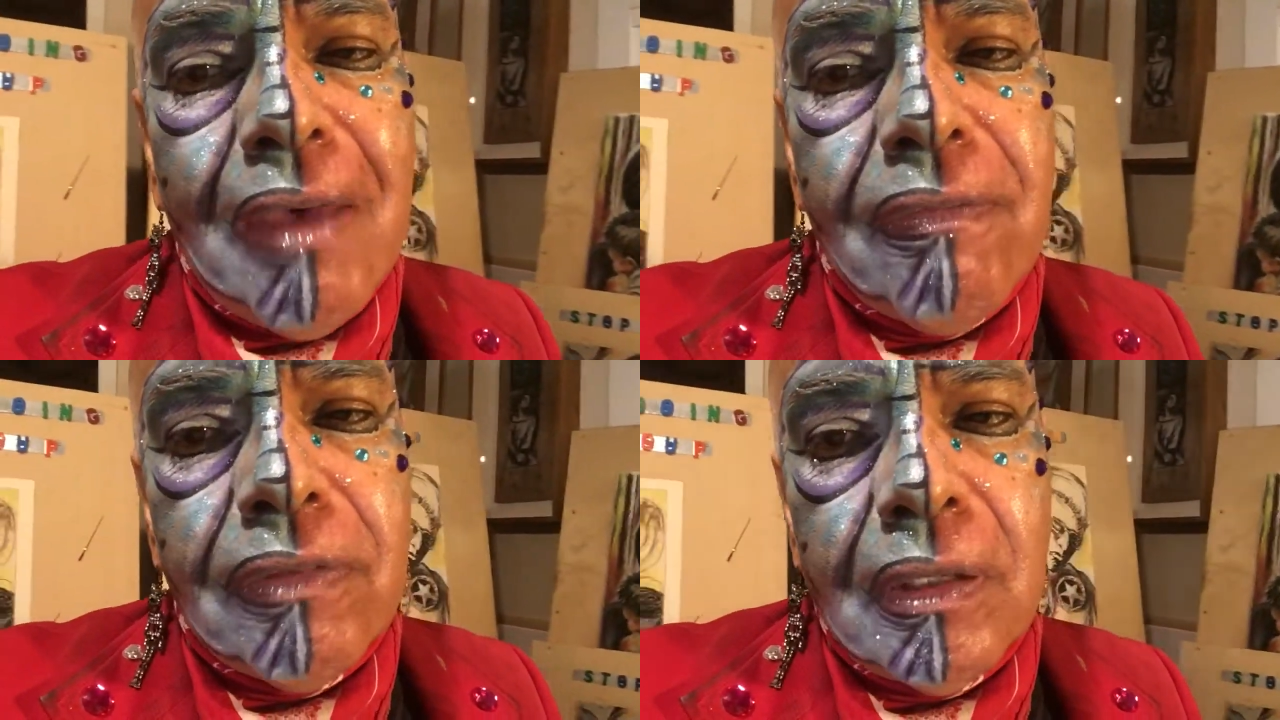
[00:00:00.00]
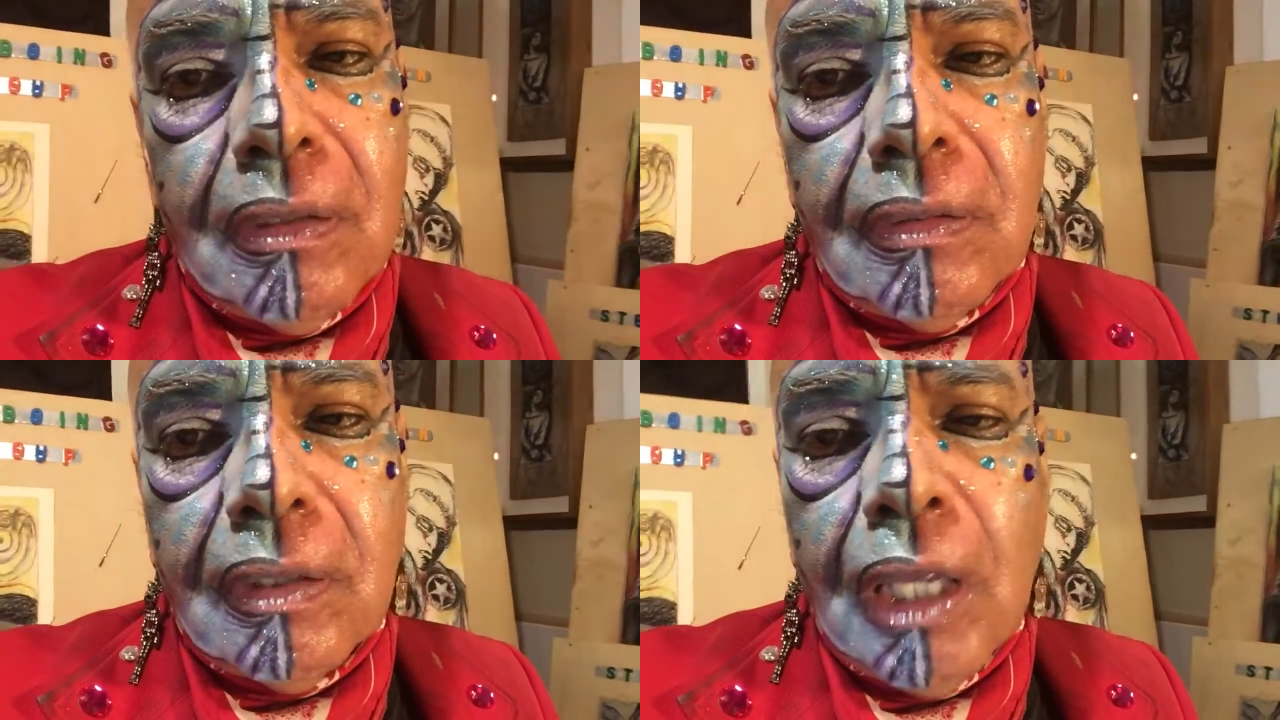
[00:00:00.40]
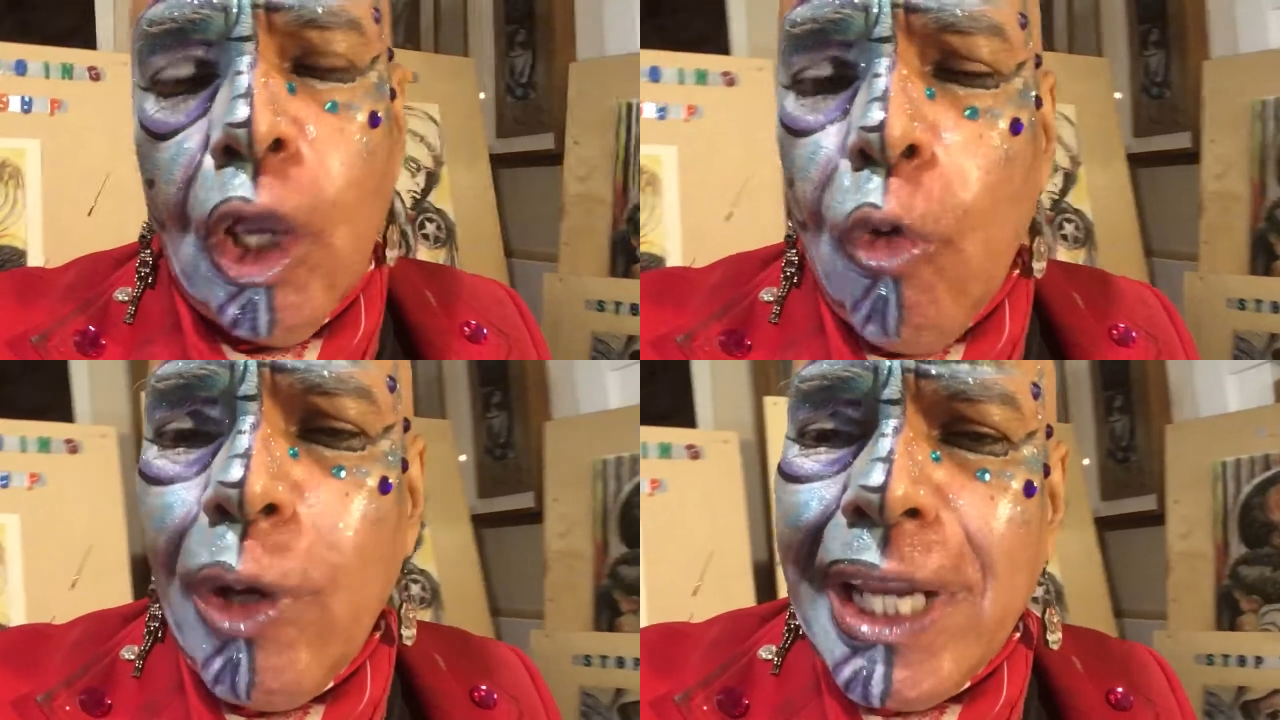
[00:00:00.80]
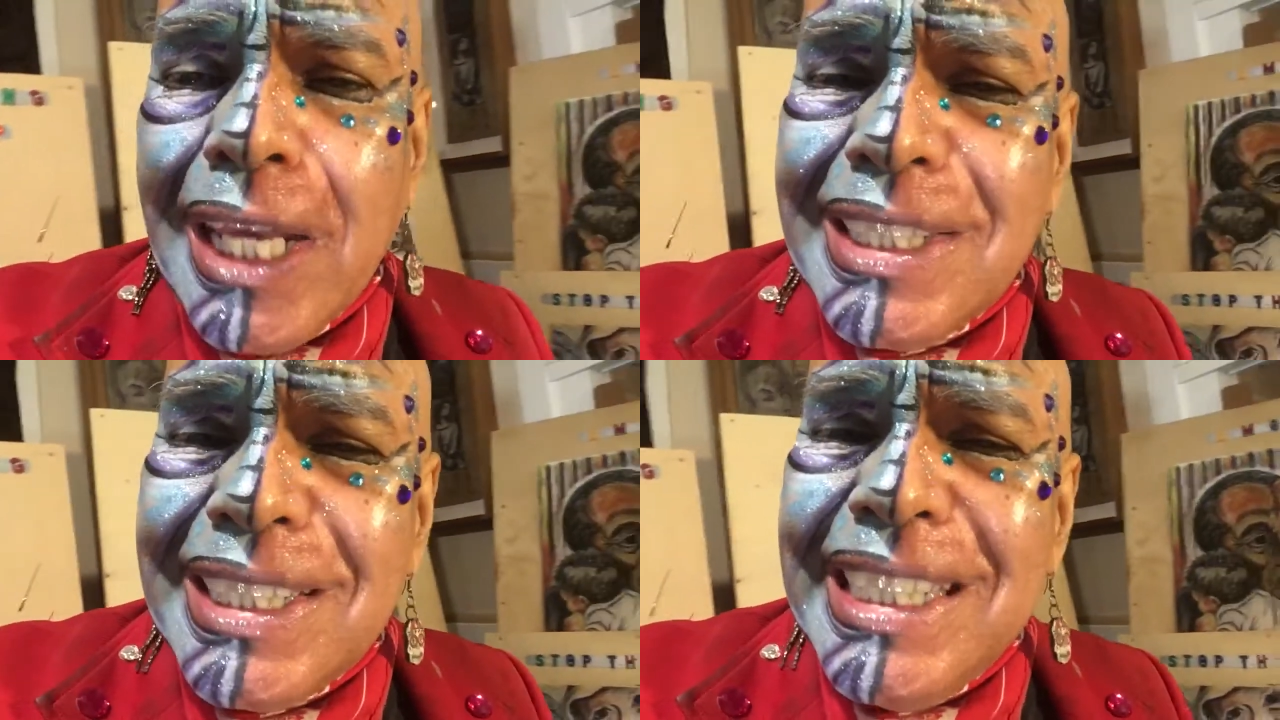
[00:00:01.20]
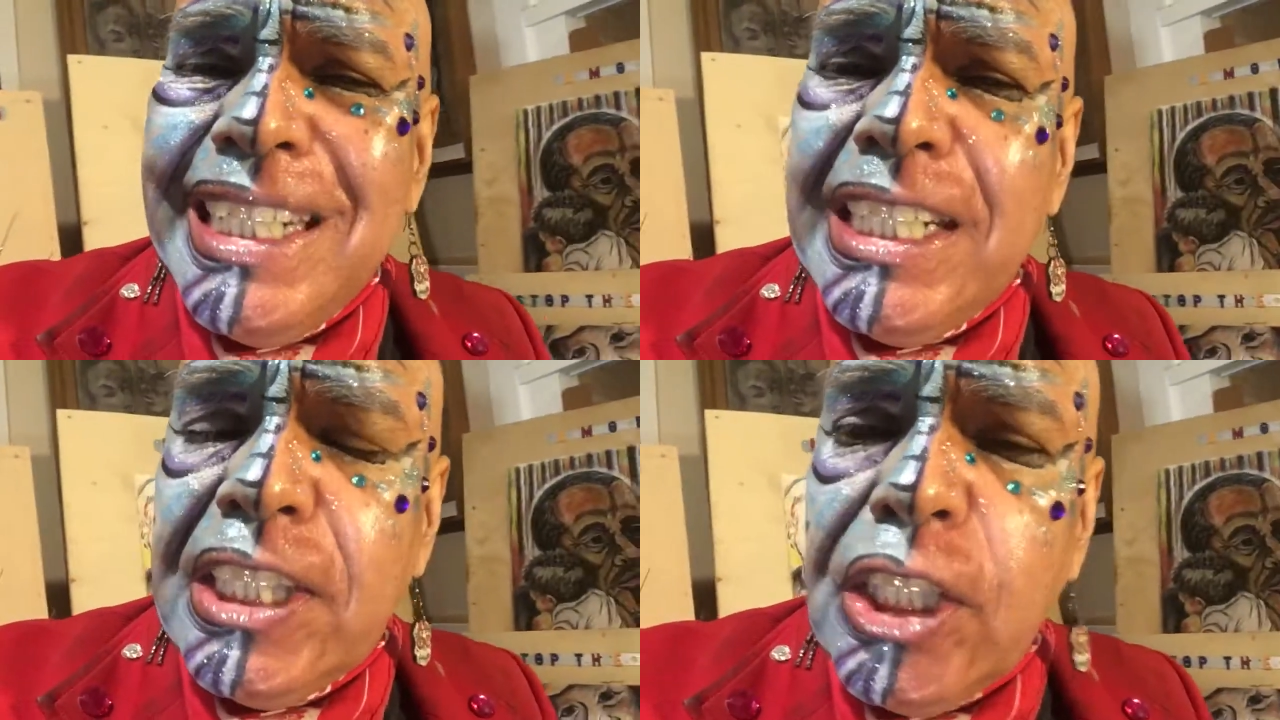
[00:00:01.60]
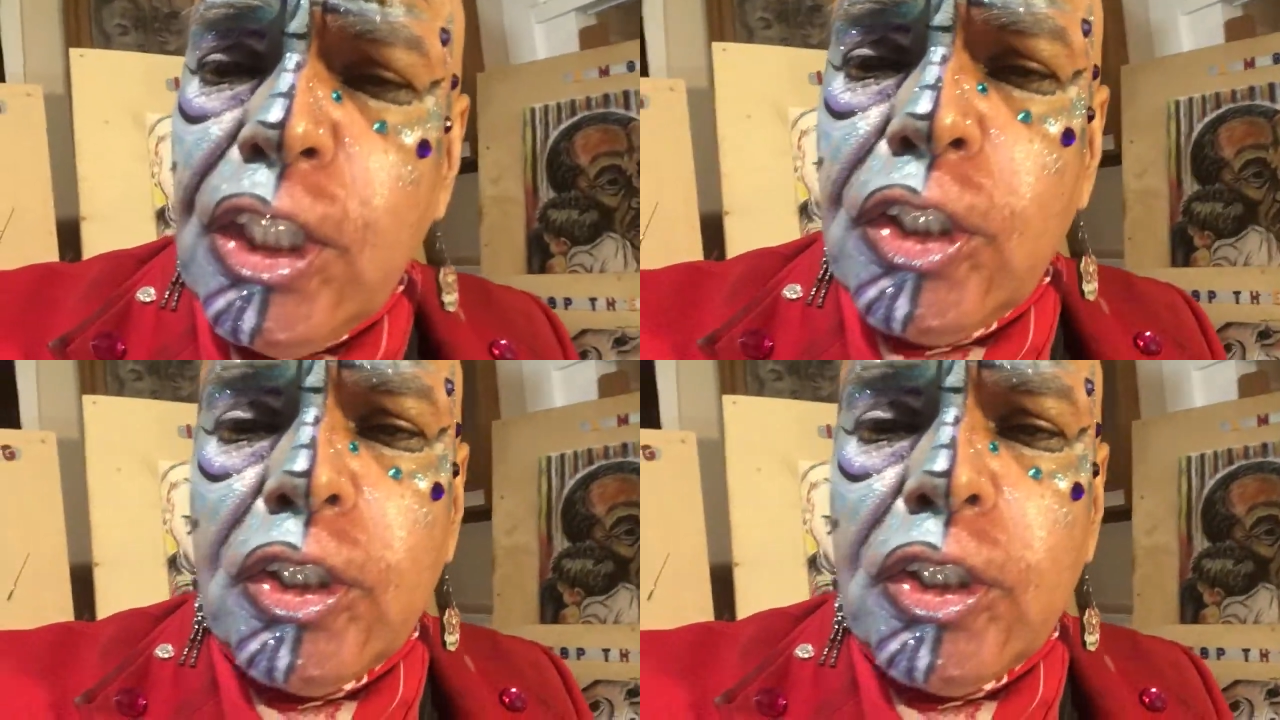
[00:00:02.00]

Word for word: evident. When I see these